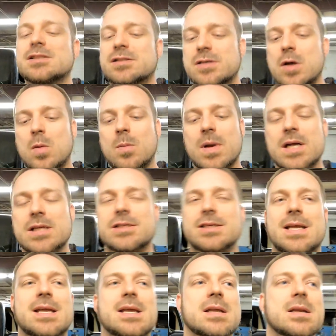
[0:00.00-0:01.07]
so much,
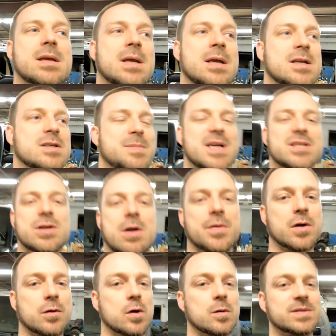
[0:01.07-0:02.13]
and especially on
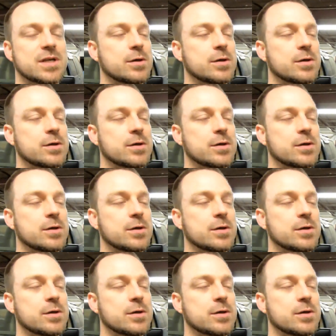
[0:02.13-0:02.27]
the groups.